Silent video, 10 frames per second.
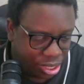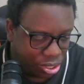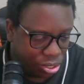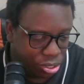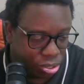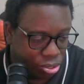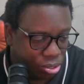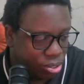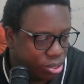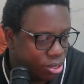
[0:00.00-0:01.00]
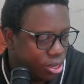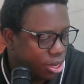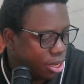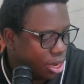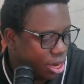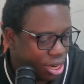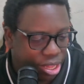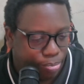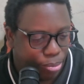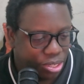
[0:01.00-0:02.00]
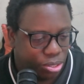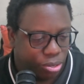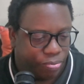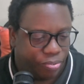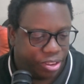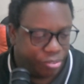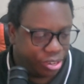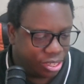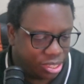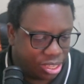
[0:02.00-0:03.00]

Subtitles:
is also another personal favorite.